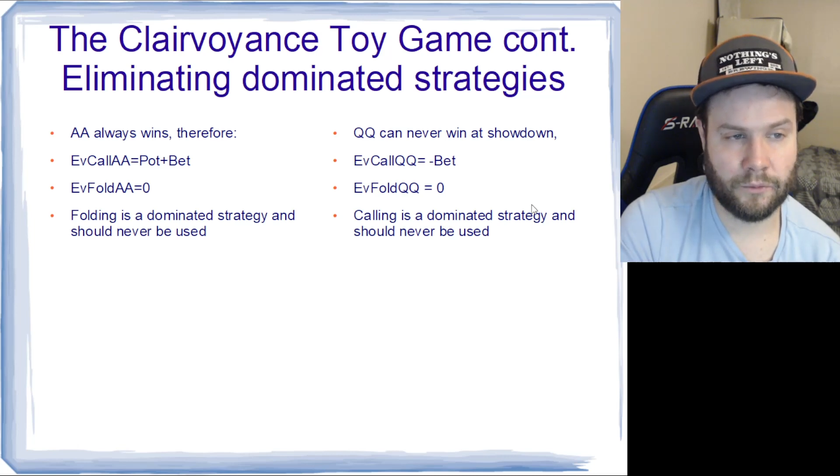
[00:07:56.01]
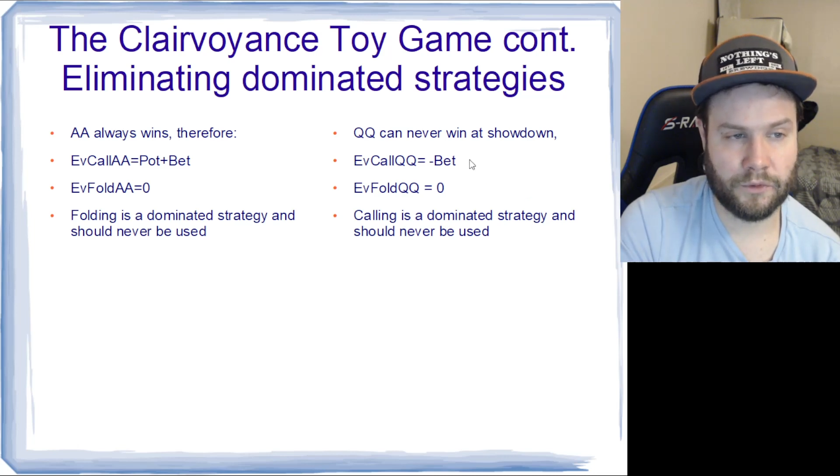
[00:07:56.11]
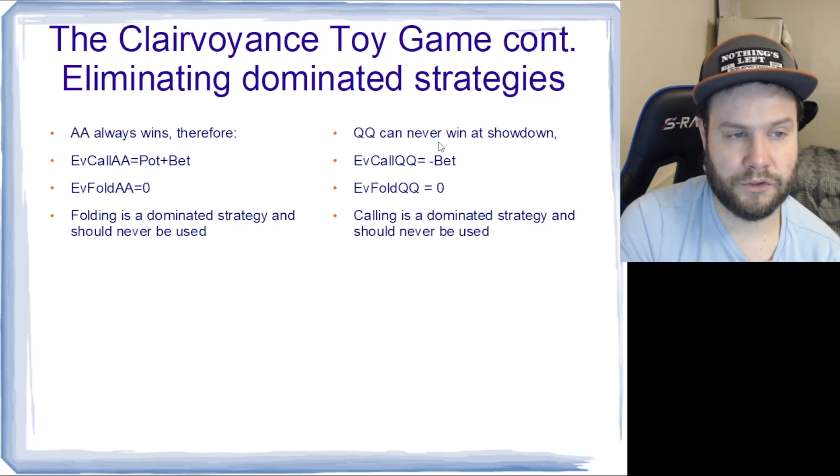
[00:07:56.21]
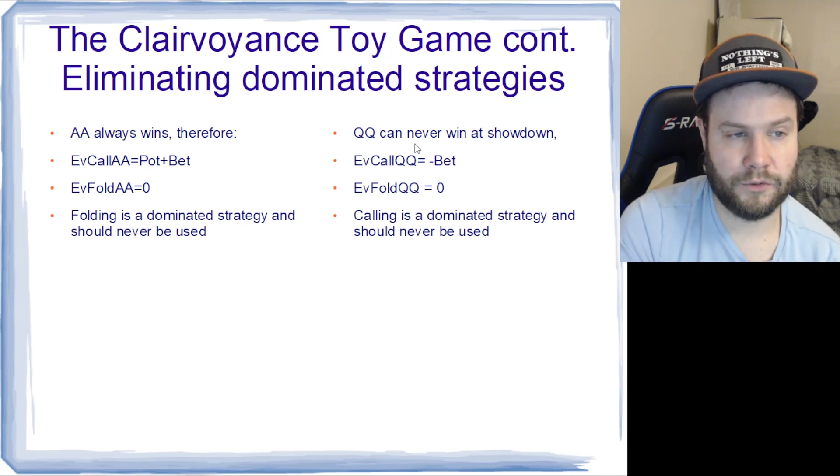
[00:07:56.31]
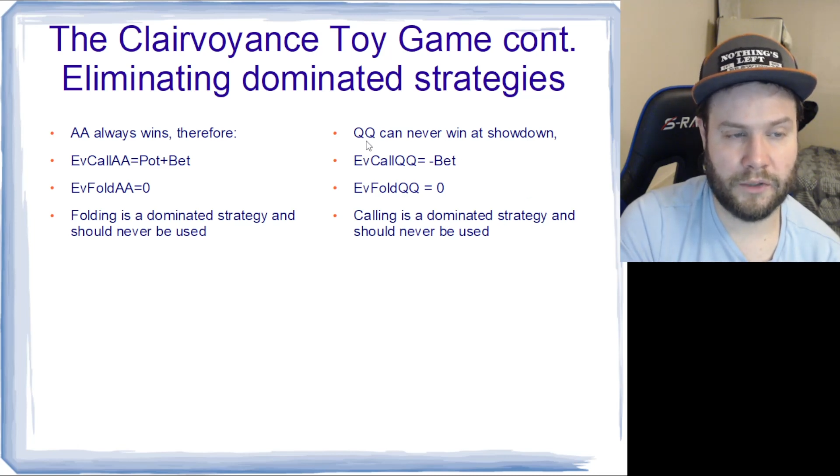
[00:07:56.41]

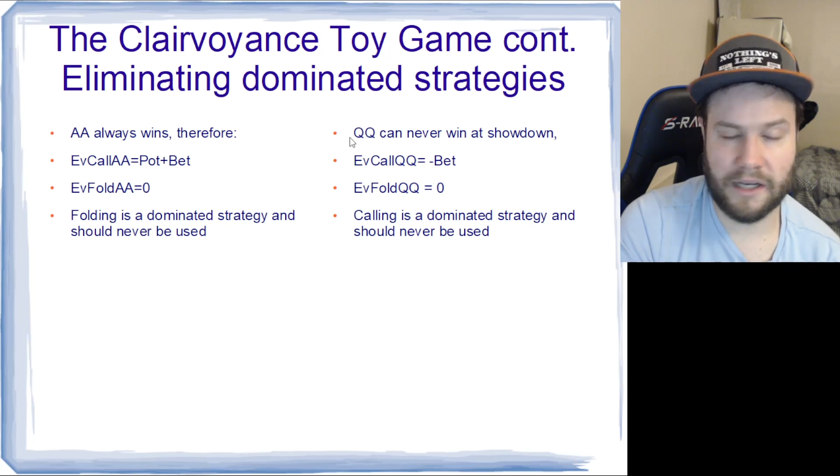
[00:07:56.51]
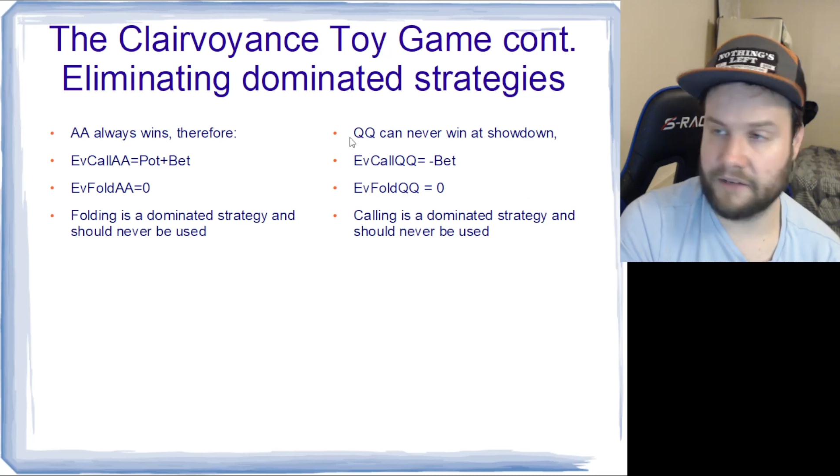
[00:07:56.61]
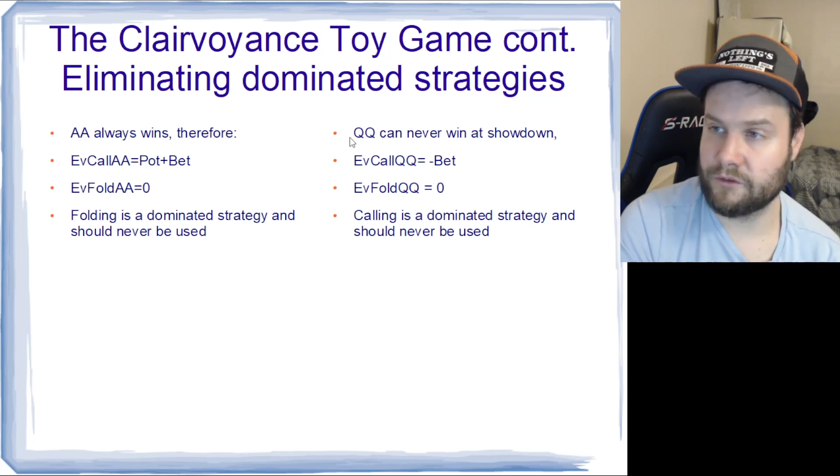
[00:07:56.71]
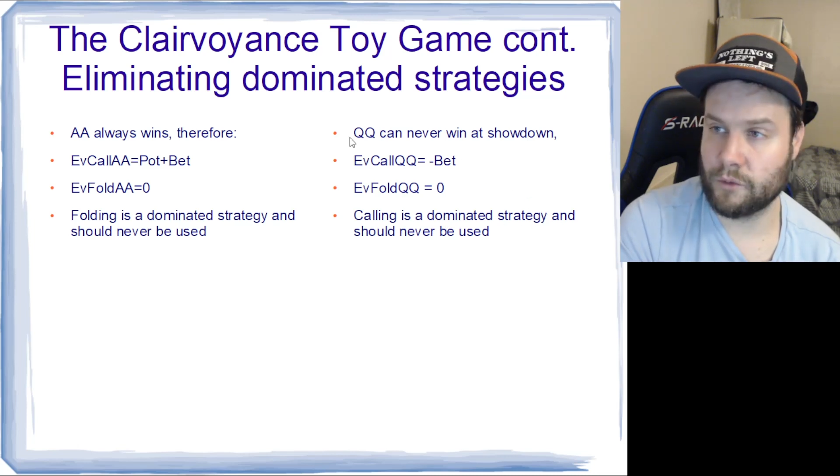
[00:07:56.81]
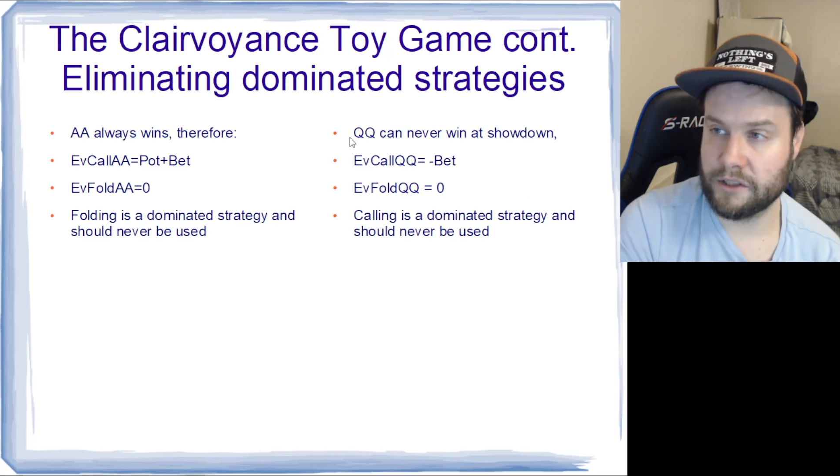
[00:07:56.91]
when you
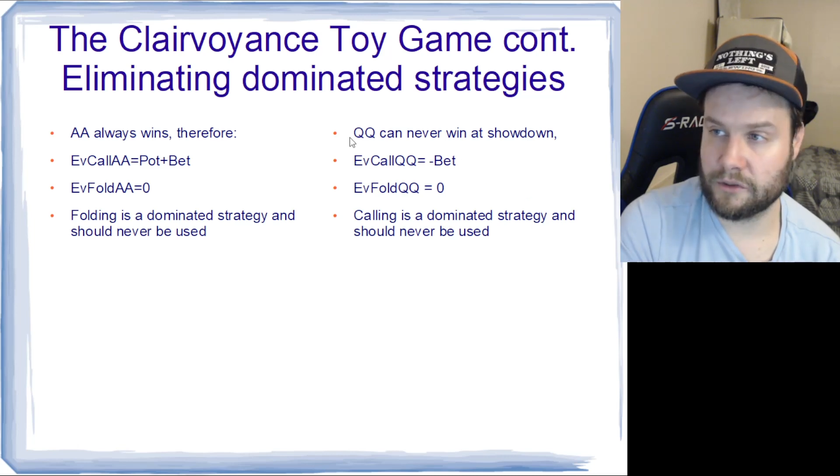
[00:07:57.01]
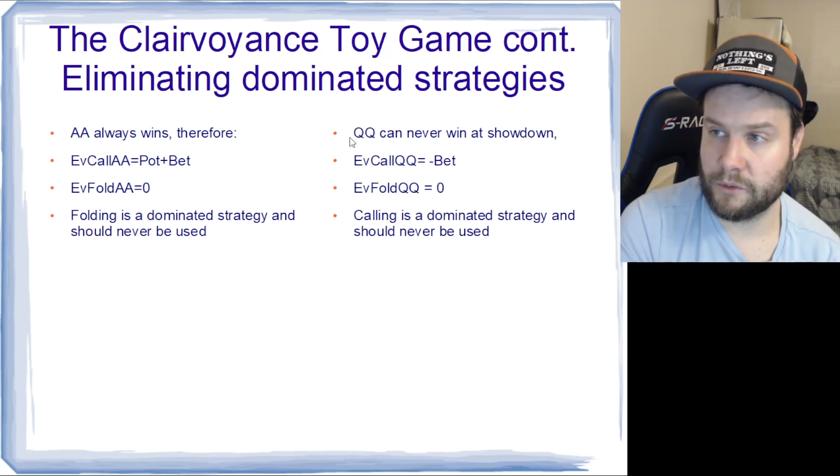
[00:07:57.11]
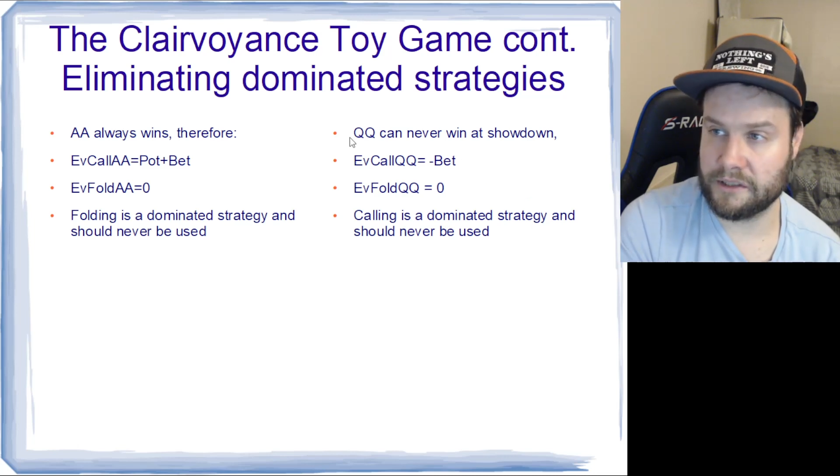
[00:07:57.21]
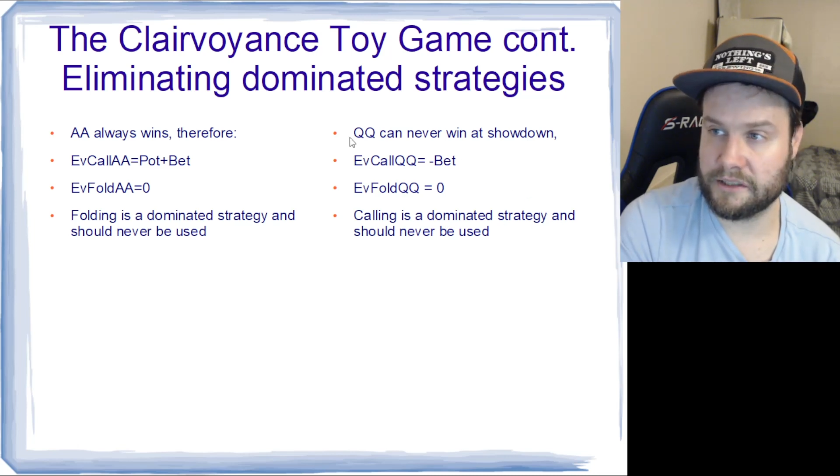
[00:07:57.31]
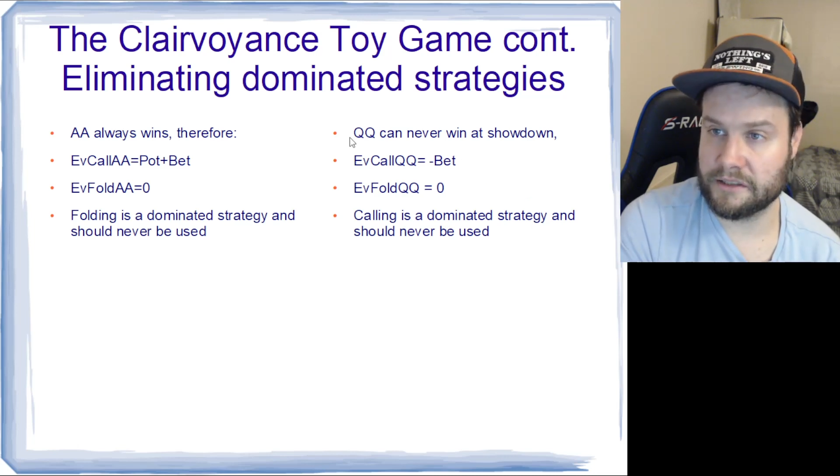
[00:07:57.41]
have
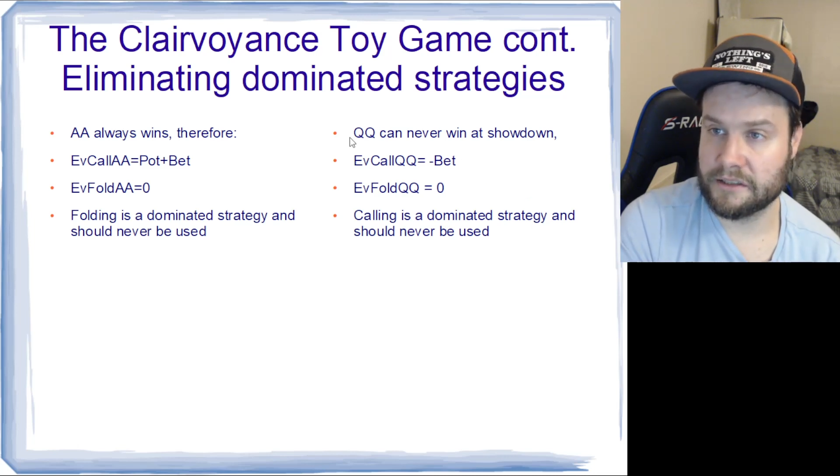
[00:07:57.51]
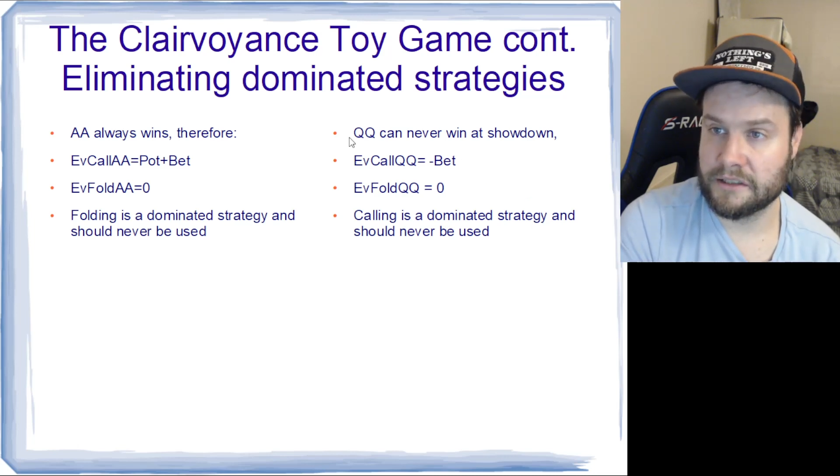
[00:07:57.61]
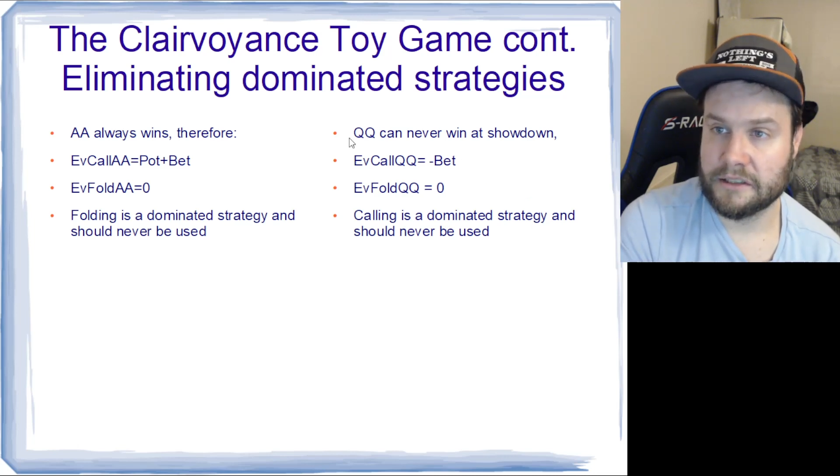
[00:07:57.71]
queen.